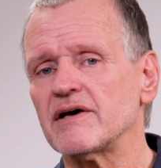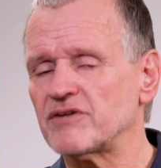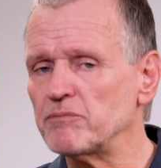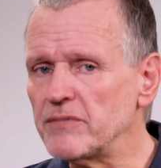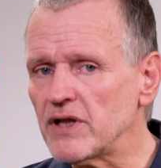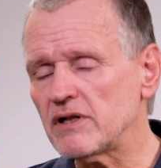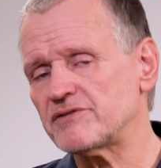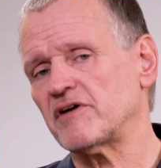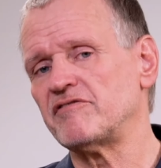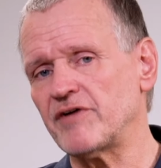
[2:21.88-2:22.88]
the
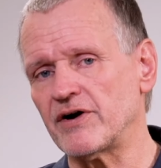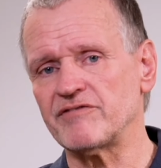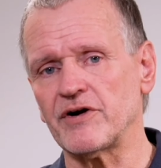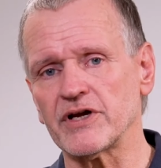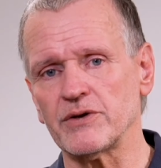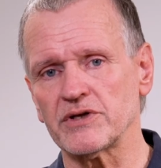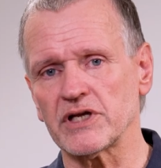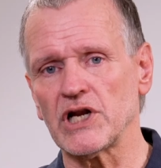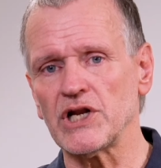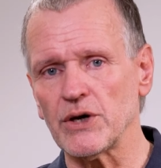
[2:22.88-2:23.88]
mills are very, very good
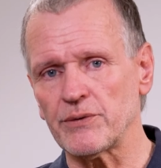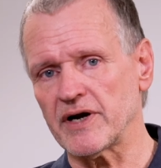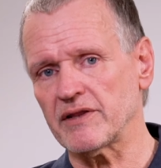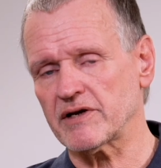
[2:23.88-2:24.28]
at lowering